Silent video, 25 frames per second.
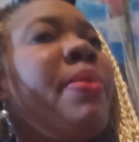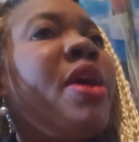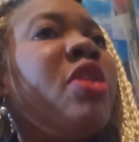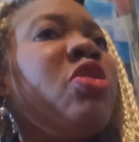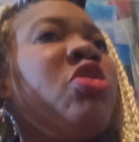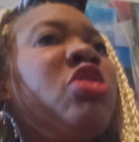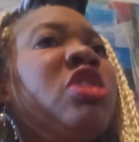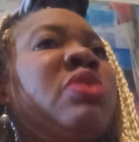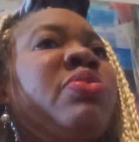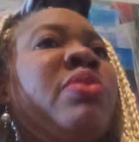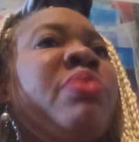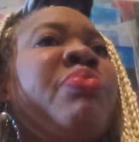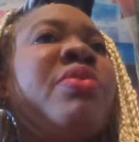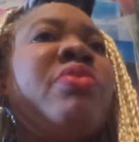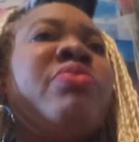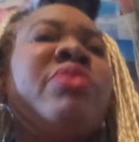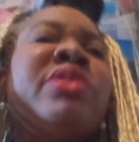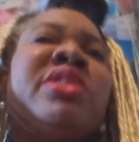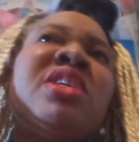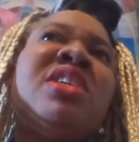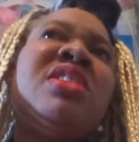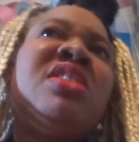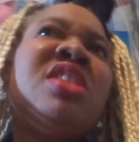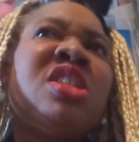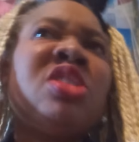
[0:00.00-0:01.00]
about those people,
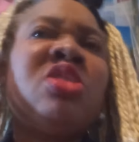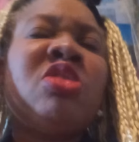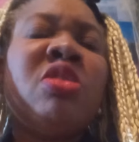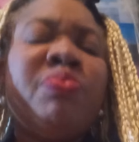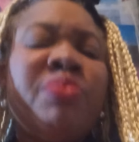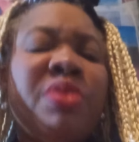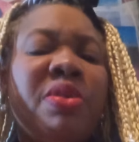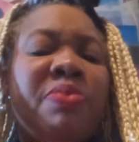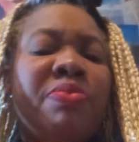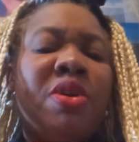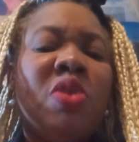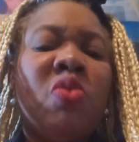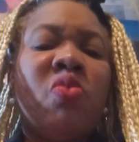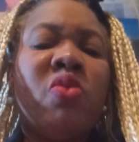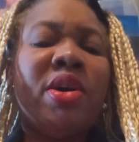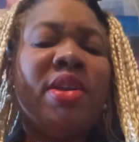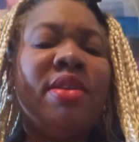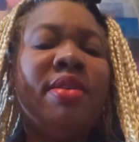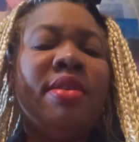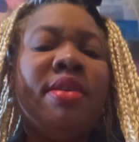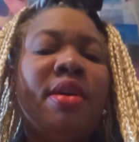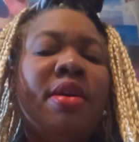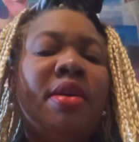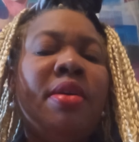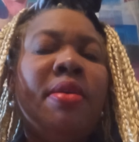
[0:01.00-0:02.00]
we say, this could be me
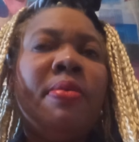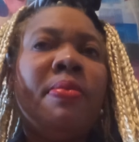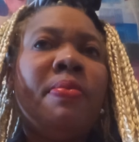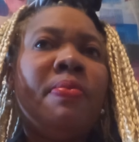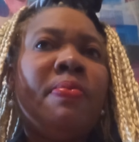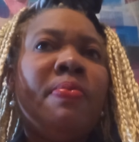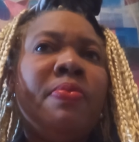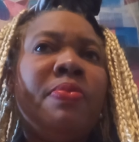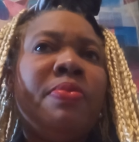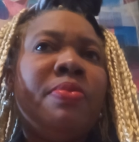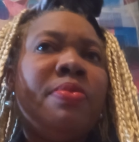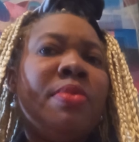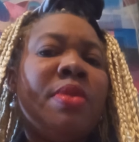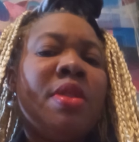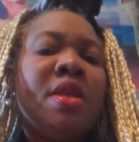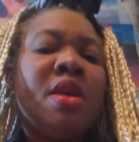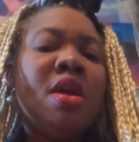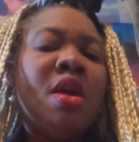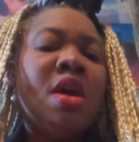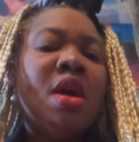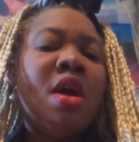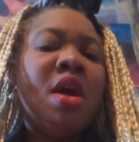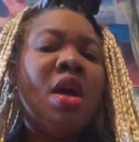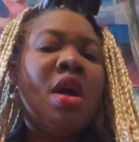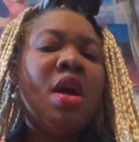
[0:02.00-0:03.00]
one day.
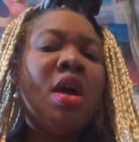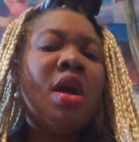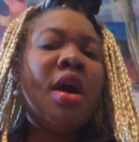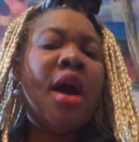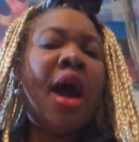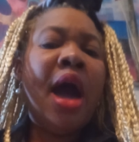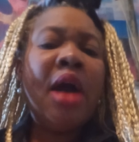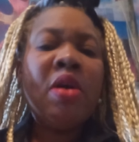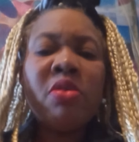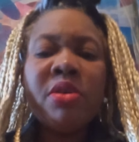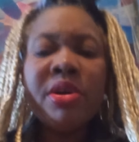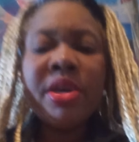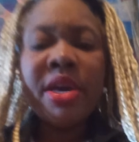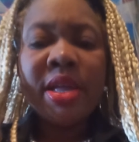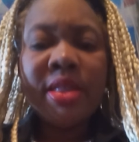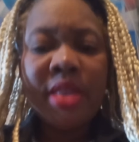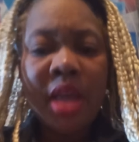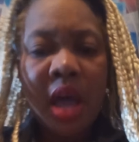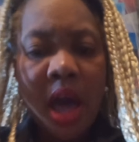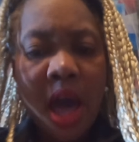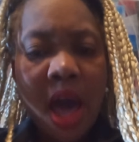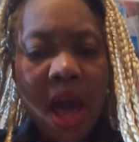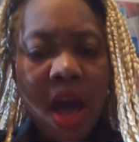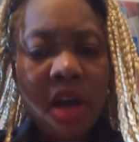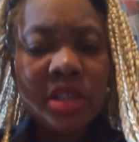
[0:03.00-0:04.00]
I could get
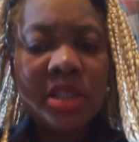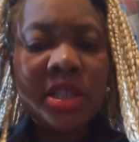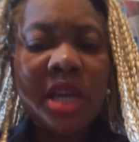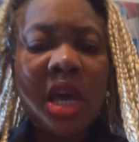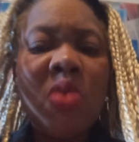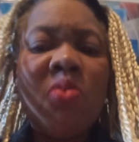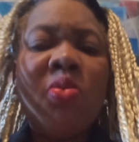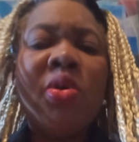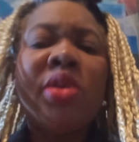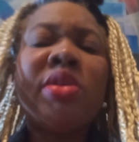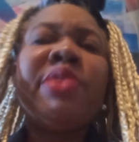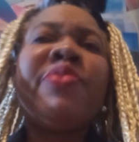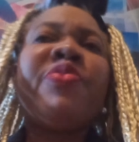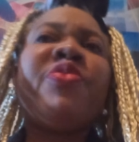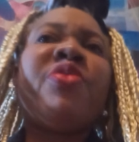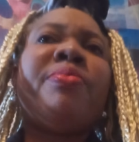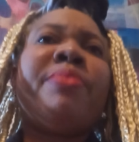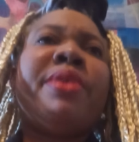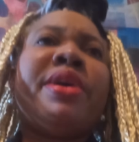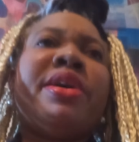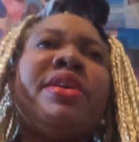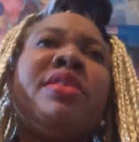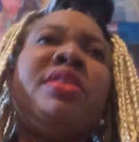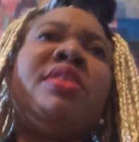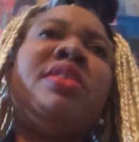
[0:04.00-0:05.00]
the house I wanted for
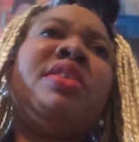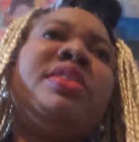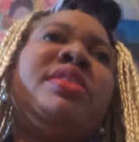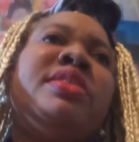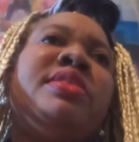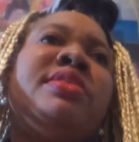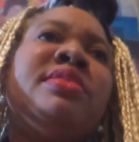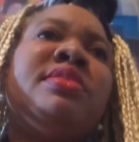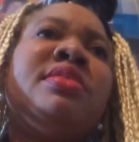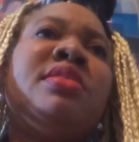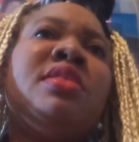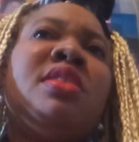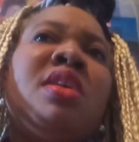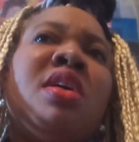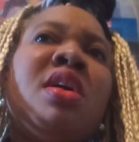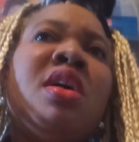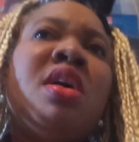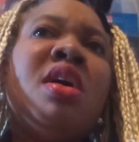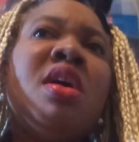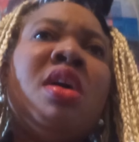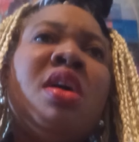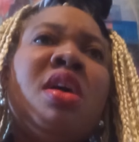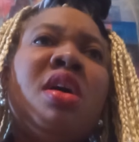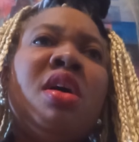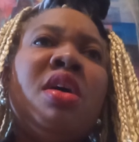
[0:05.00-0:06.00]
my kids.
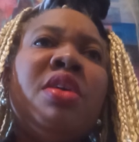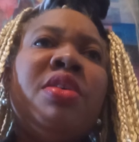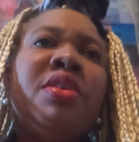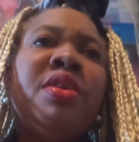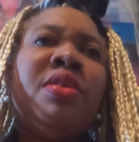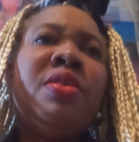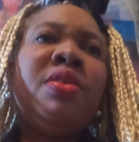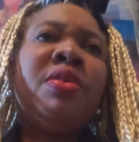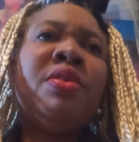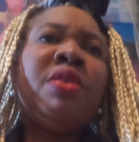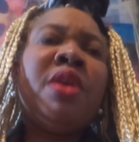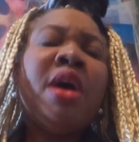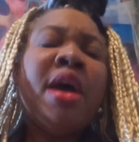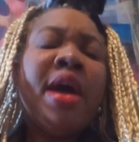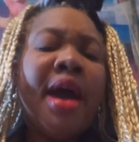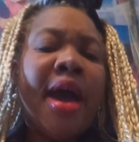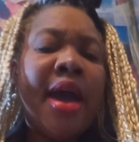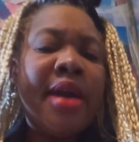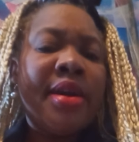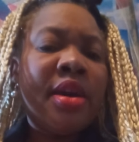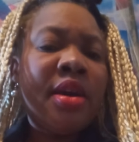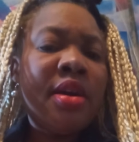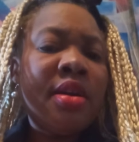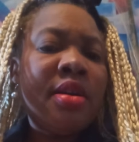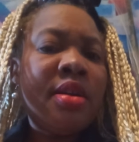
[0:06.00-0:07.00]
You know,
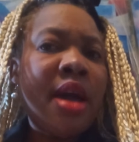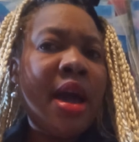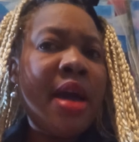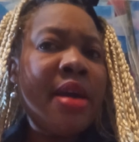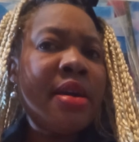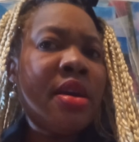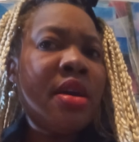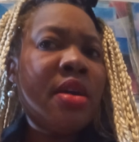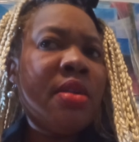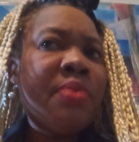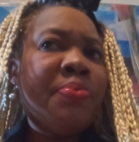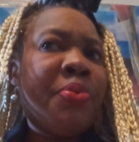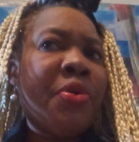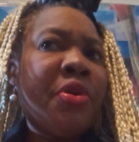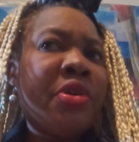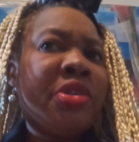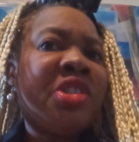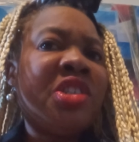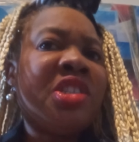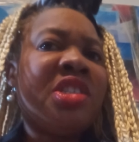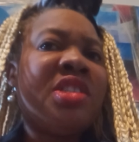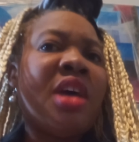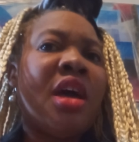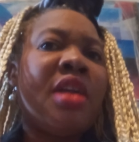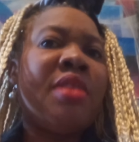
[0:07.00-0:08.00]
I can
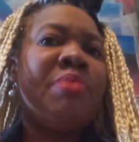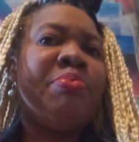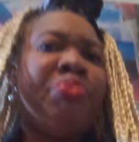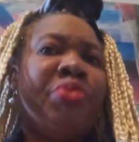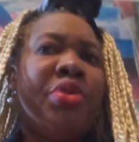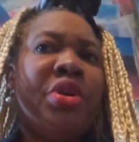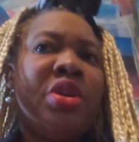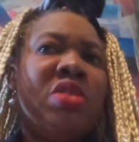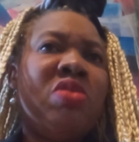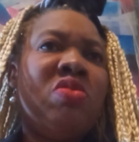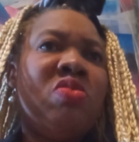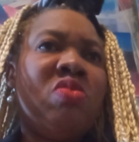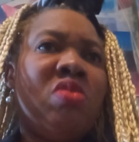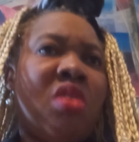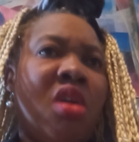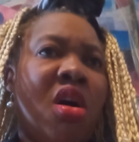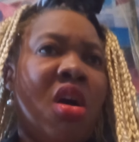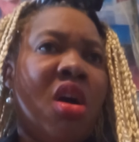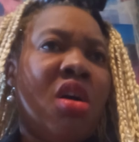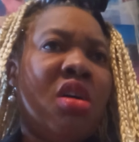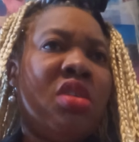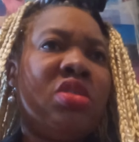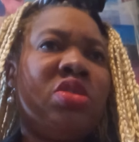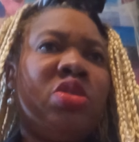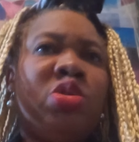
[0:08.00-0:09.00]
purchase that brand new
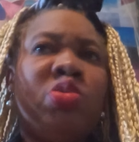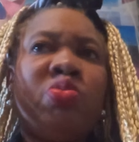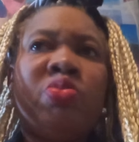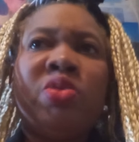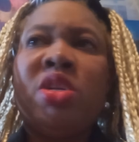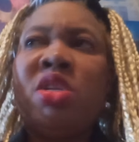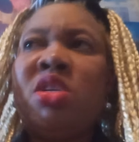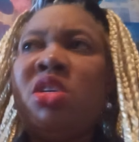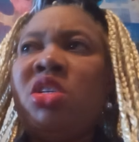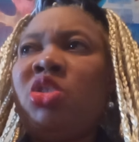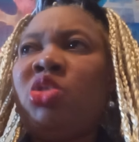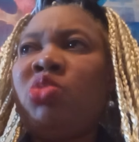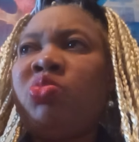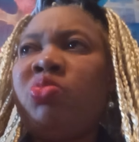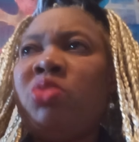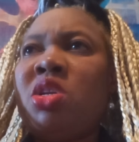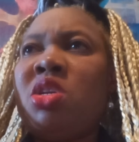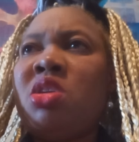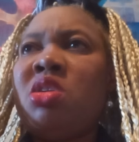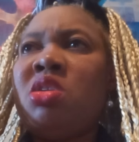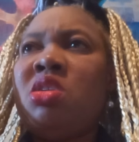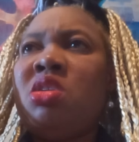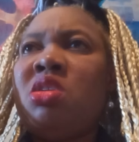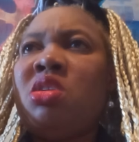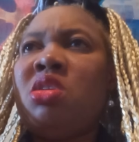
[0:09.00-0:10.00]
car,
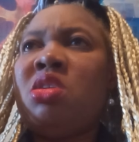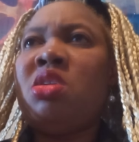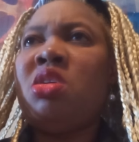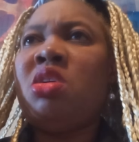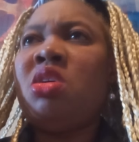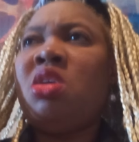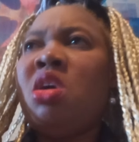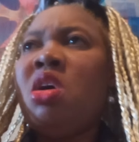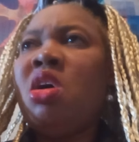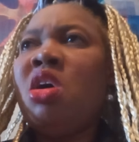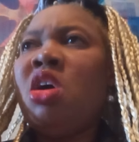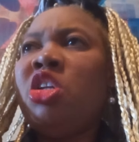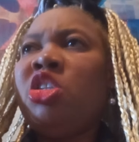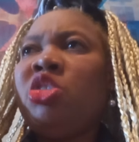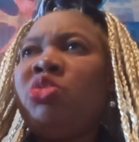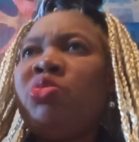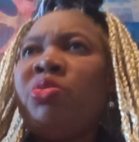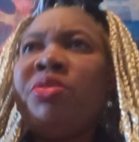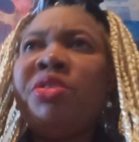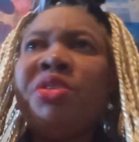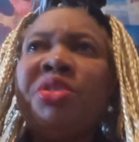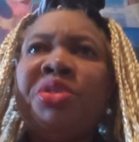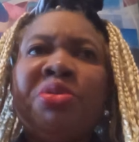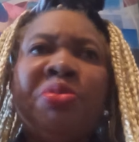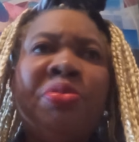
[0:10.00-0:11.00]

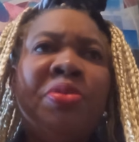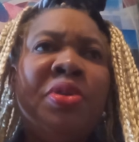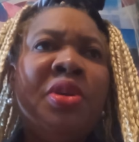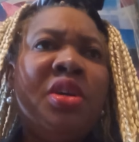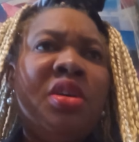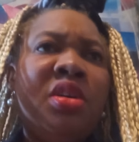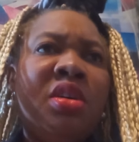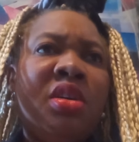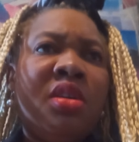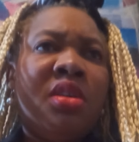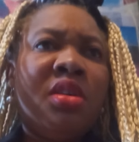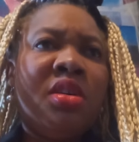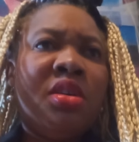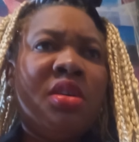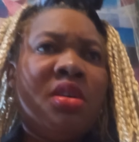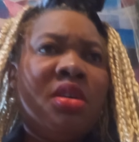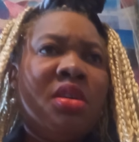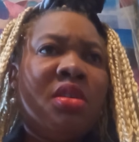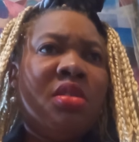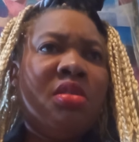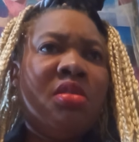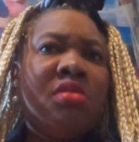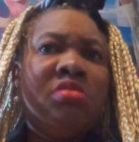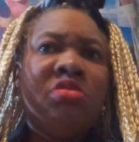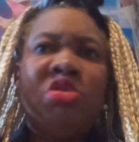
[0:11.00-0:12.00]
2023,
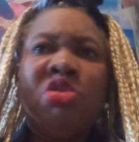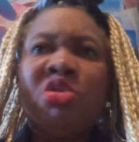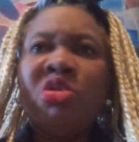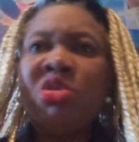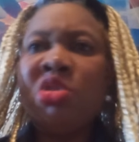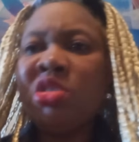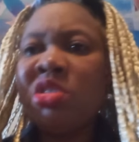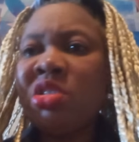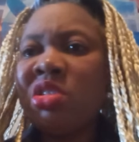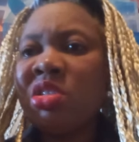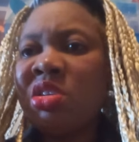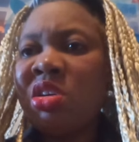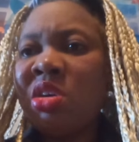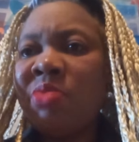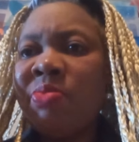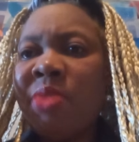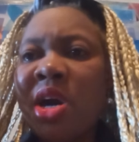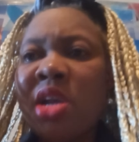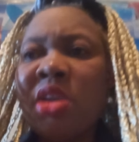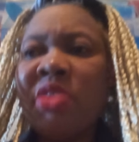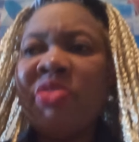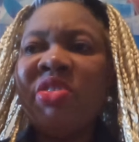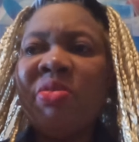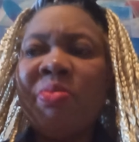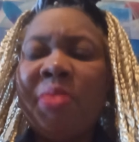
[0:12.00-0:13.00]
just came
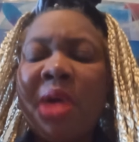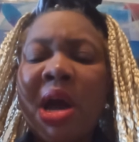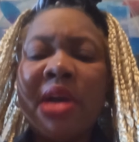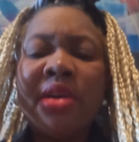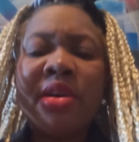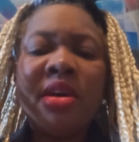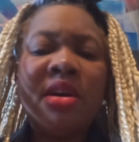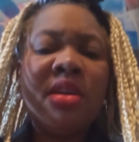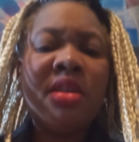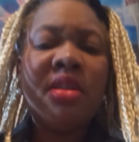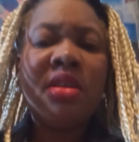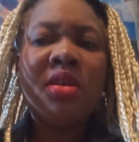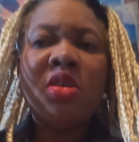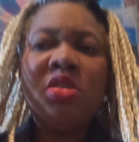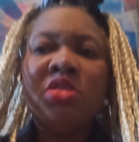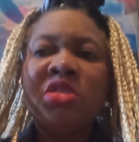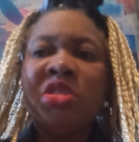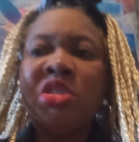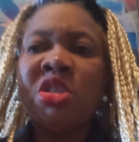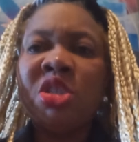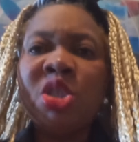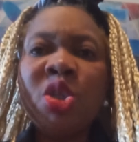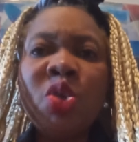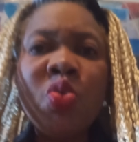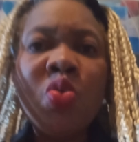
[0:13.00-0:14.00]
out of the market,
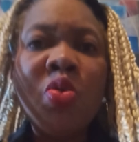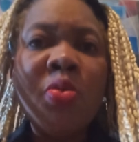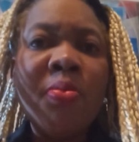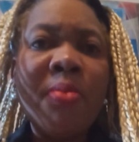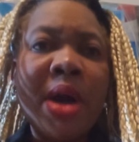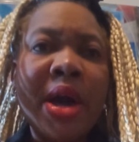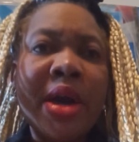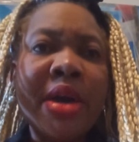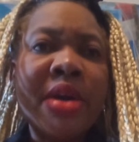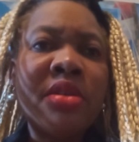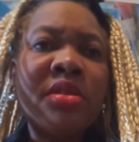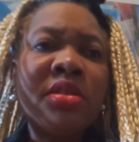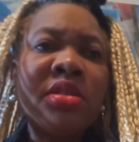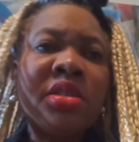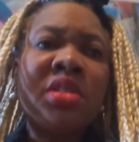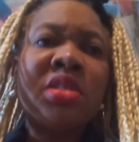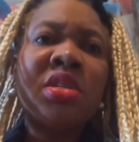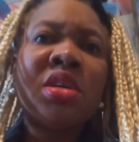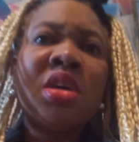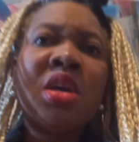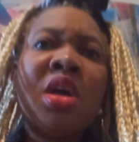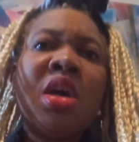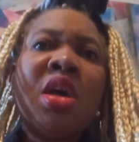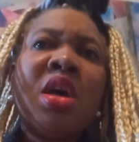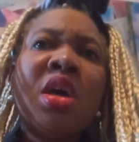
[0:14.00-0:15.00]
0 miles.